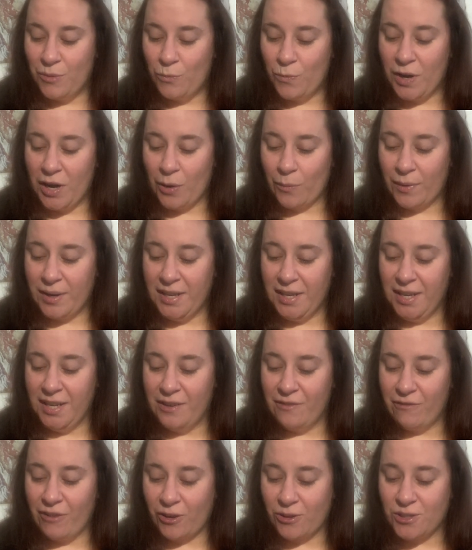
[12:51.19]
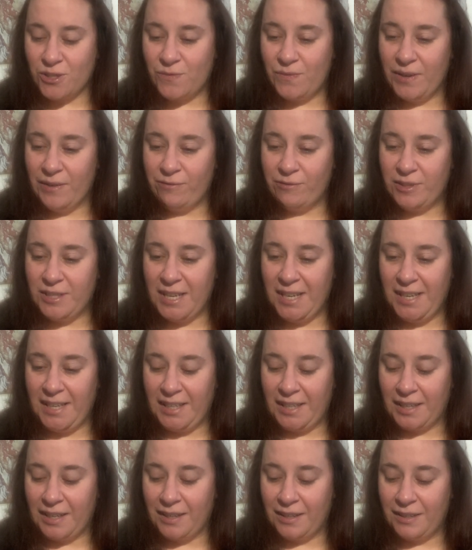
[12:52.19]
We are reading in verse
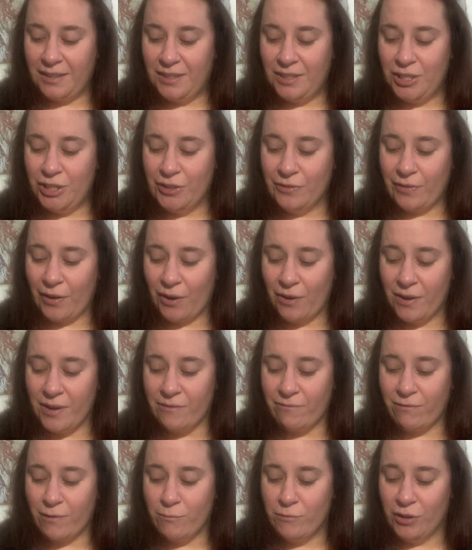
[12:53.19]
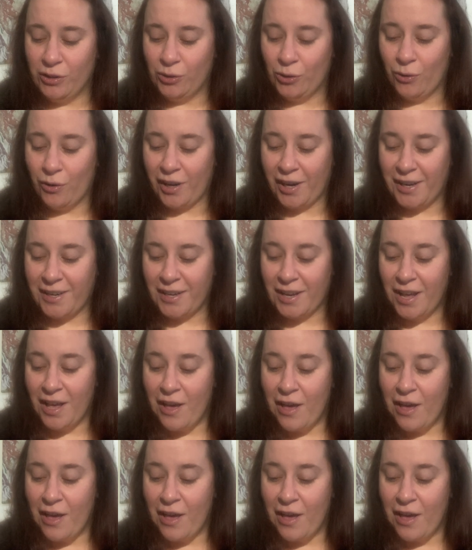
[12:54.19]
15. You've heard it from the Lord.